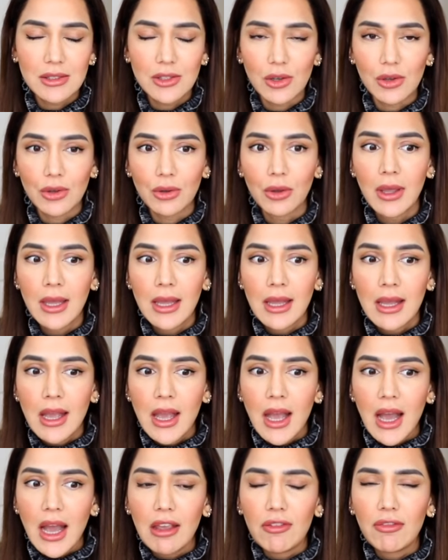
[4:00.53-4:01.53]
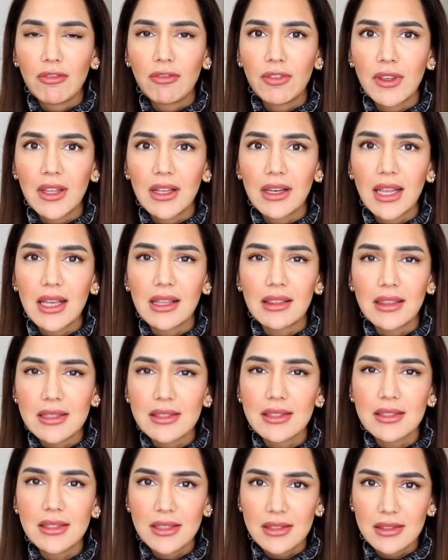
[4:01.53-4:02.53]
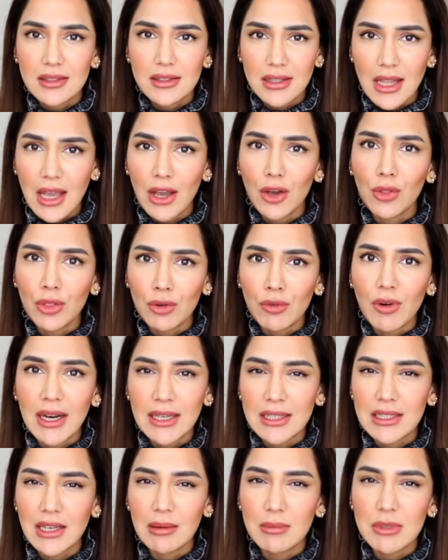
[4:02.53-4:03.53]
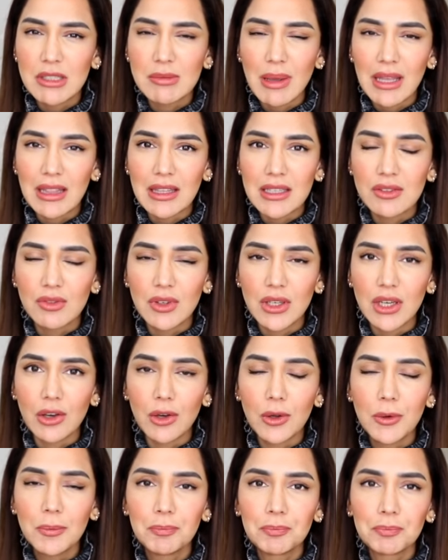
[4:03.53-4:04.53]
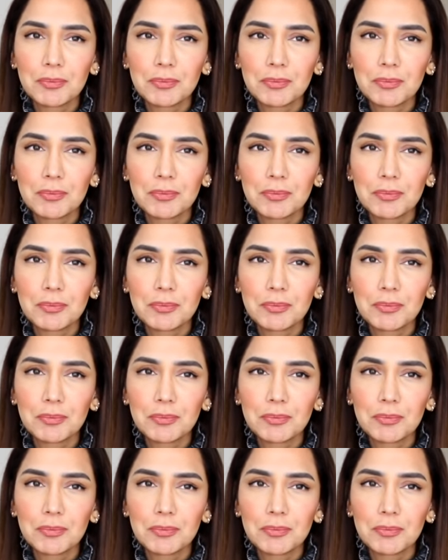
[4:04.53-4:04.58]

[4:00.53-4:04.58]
So I feel like this is now the right time to make this video.